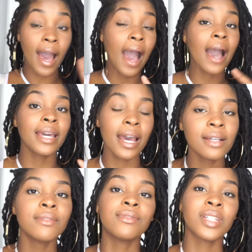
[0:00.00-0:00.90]
I kind
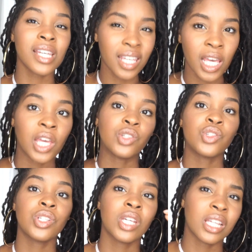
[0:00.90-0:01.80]
of can
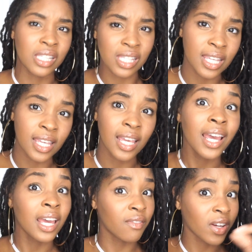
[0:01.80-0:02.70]
gauge and see
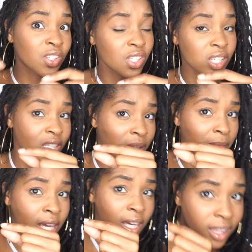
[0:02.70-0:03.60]
if I just need to
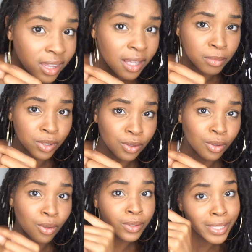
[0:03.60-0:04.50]
make them a
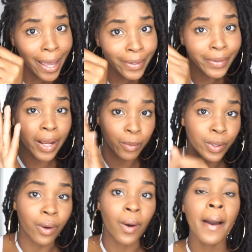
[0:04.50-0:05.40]
little tighter, I
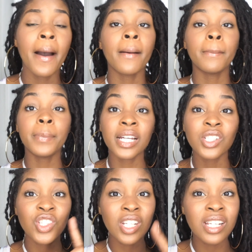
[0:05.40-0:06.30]
will. But
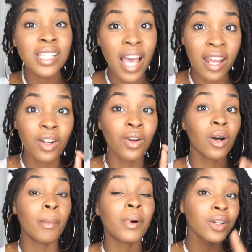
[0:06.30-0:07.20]
she decided
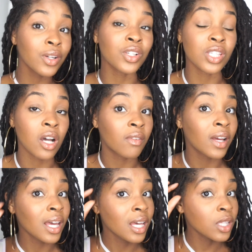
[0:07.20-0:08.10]
upon herself
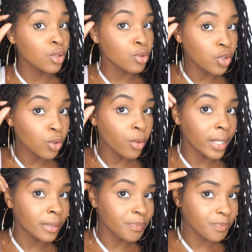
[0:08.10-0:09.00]
to
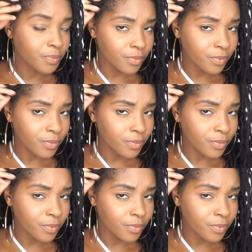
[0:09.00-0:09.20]
join